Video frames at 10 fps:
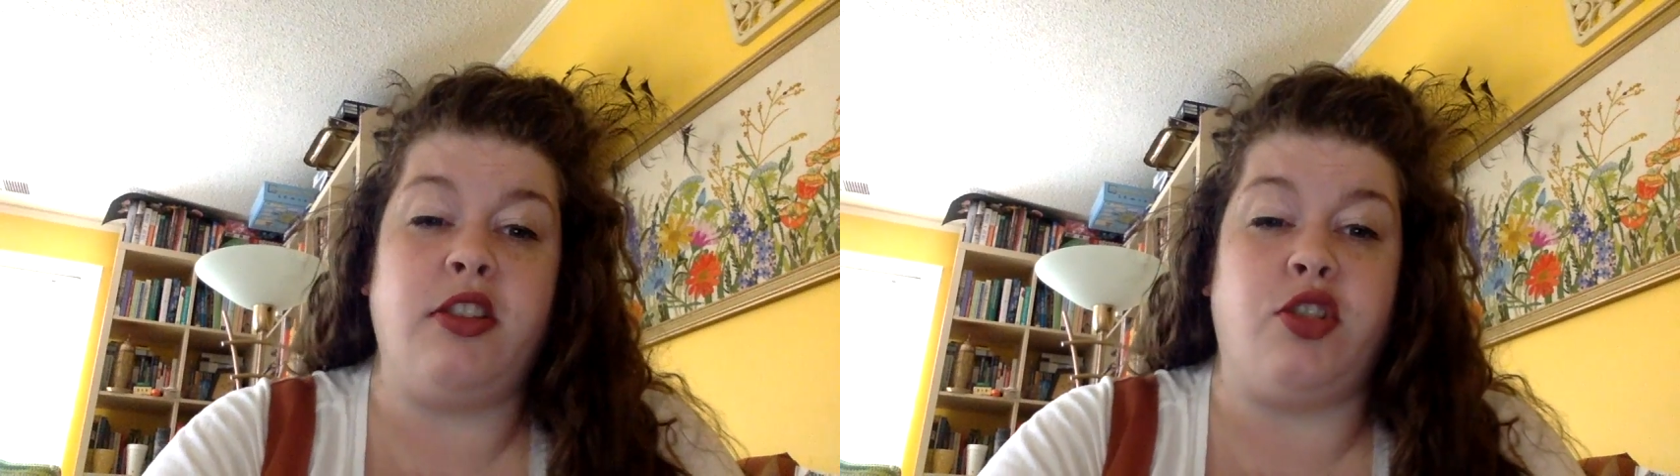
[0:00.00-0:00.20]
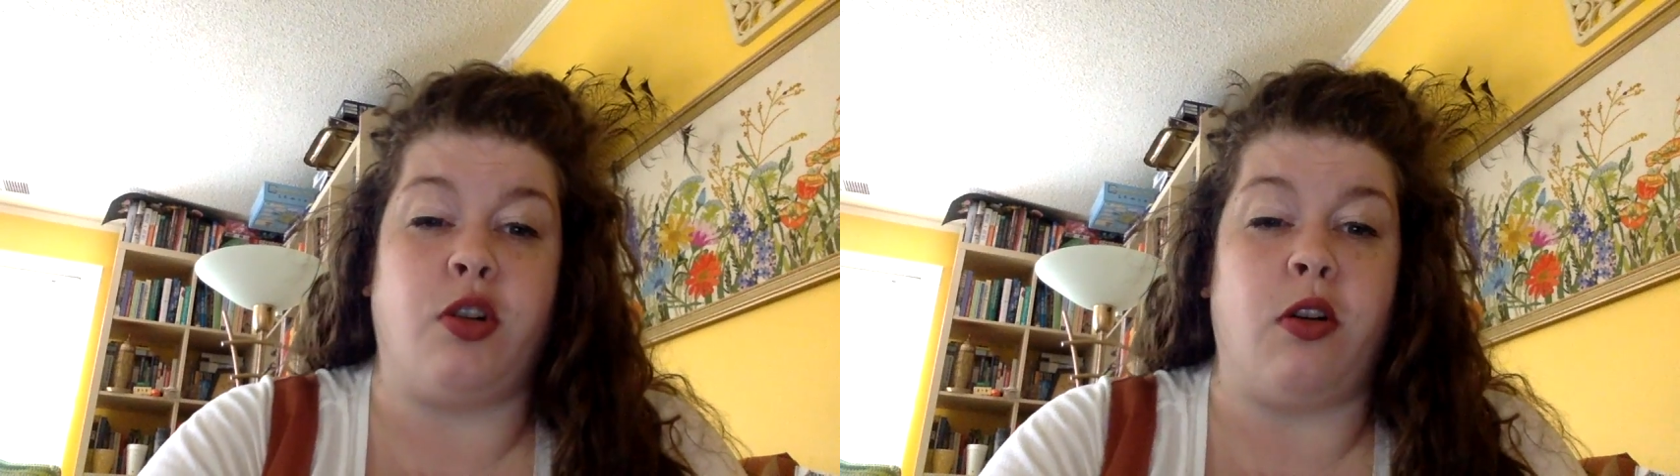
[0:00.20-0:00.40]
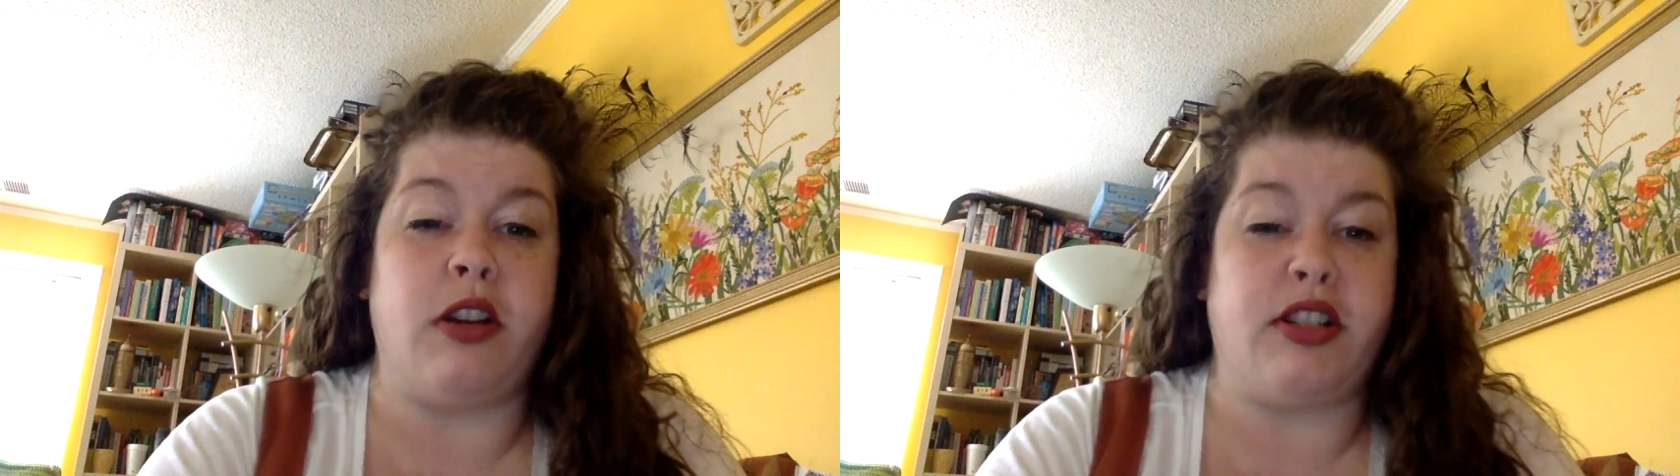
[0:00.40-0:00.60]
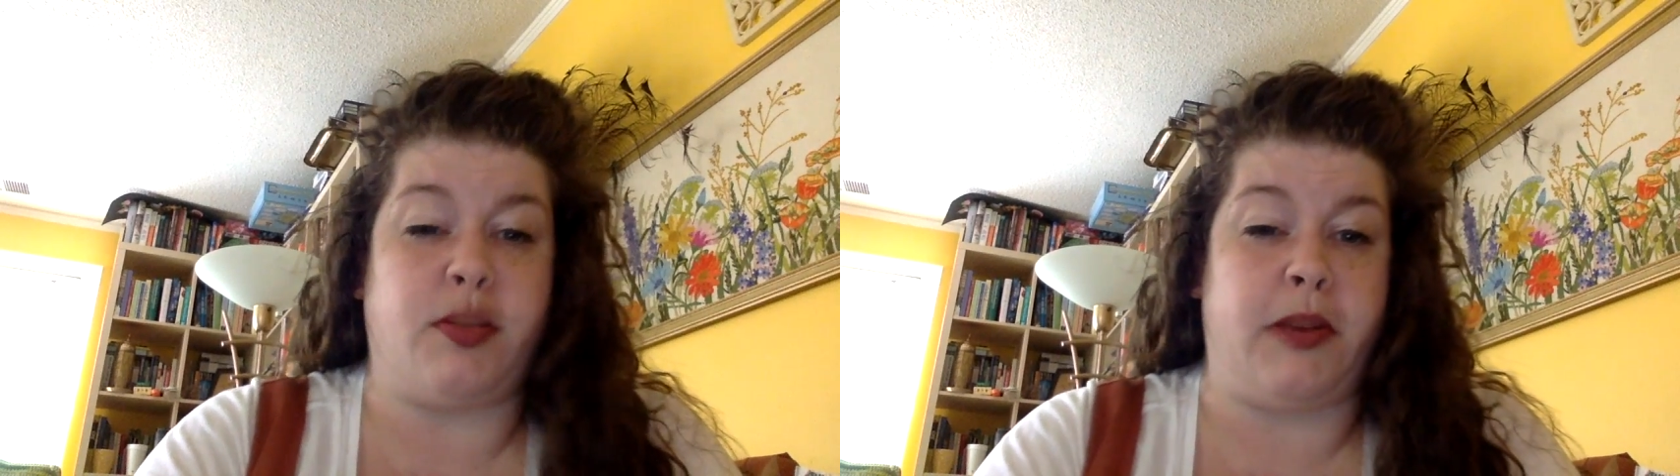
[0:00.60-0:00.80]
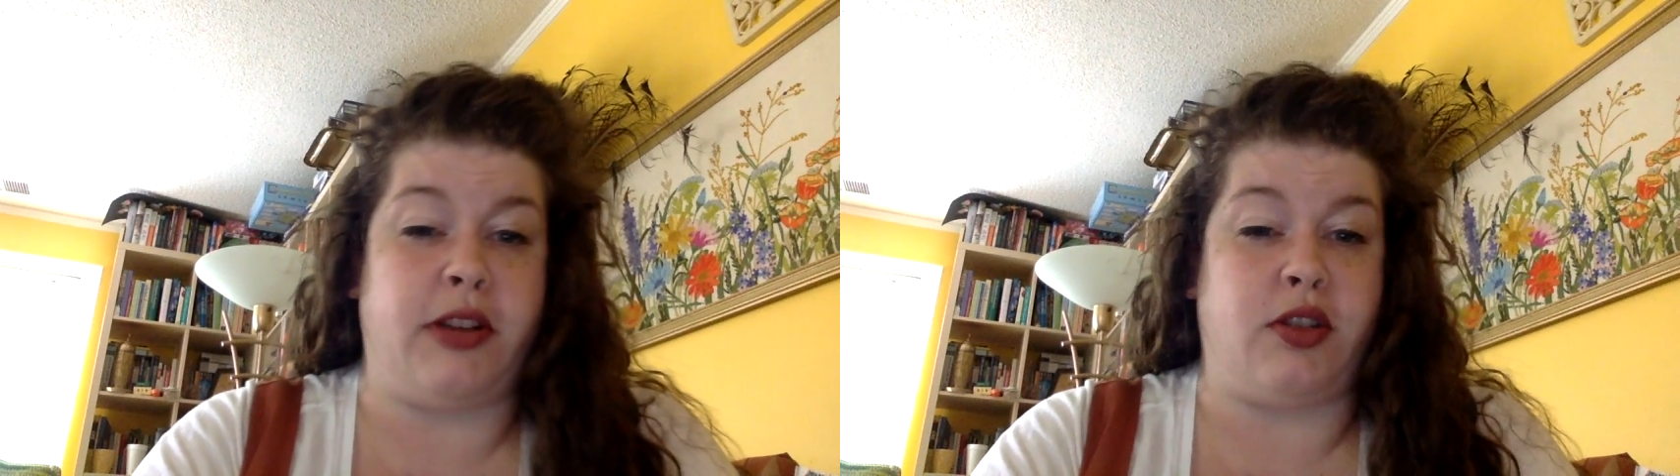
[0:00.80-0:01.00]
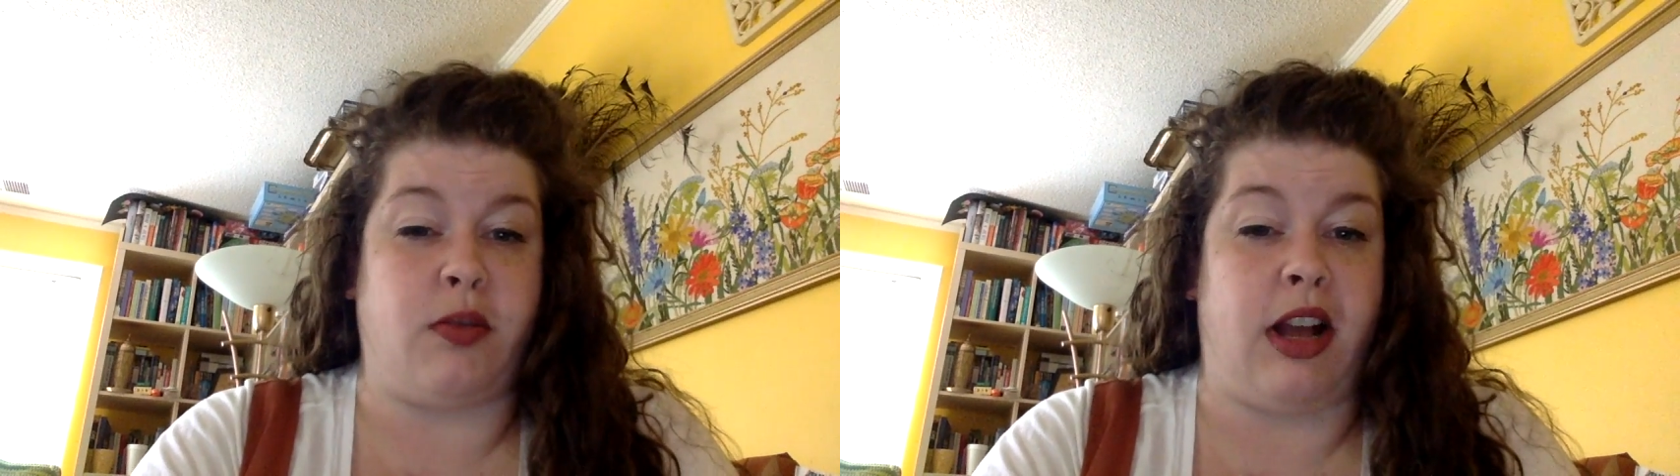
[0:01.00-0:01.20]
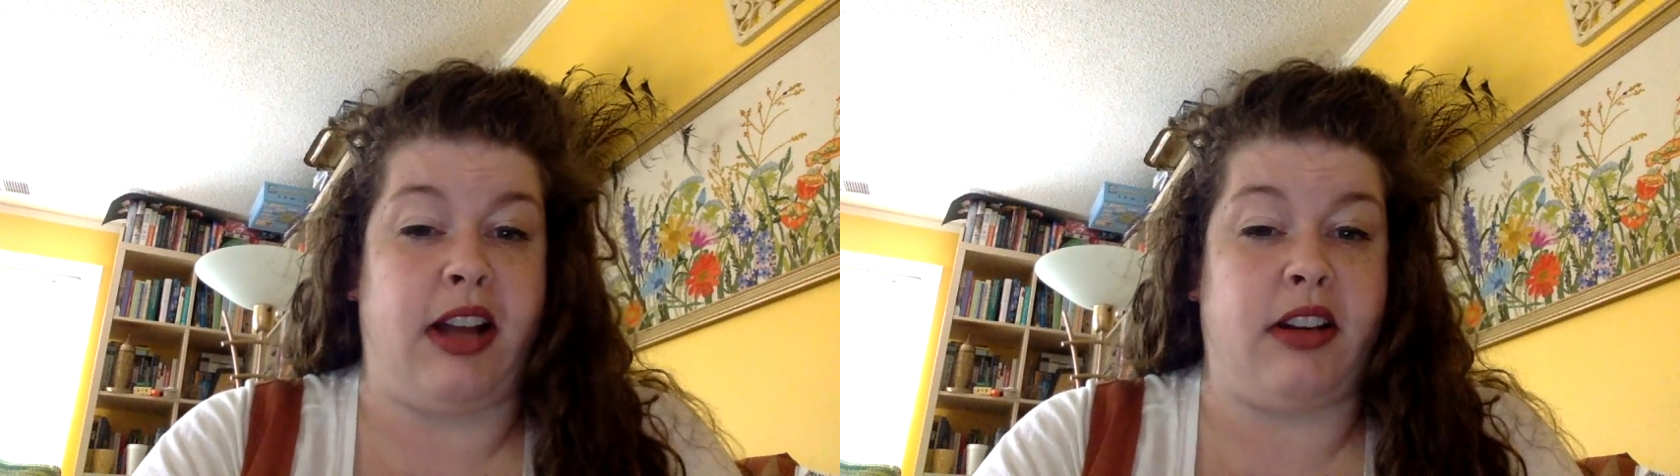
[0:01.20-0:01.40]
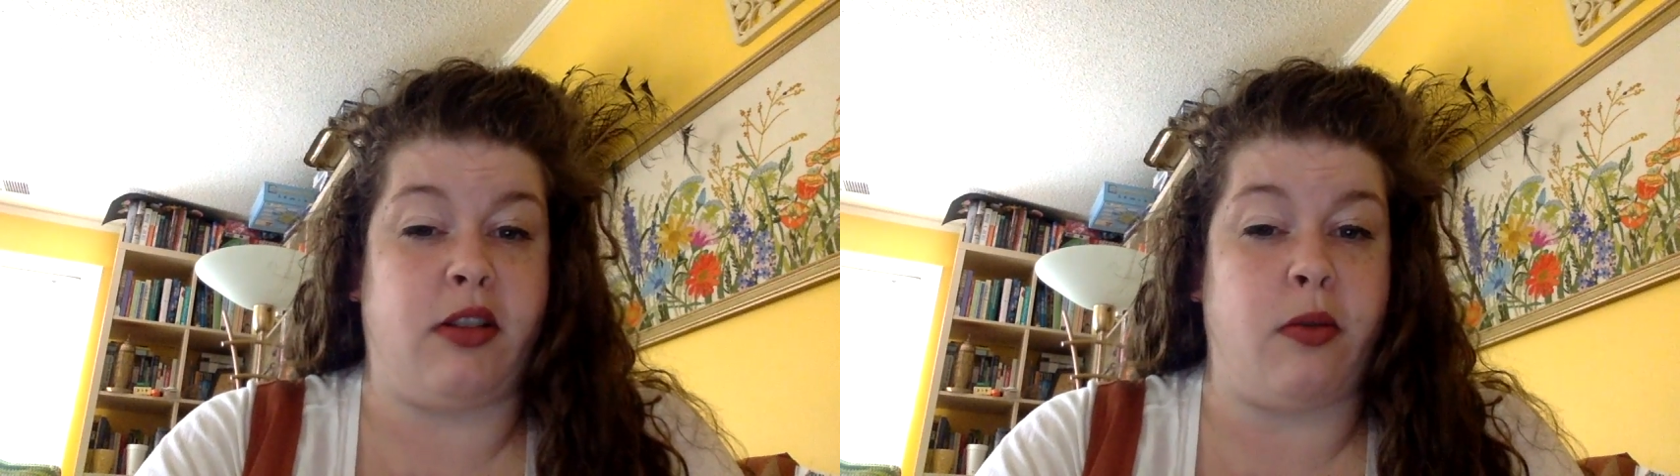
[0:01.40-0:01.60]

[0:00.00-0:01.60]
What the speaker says: George Bergeron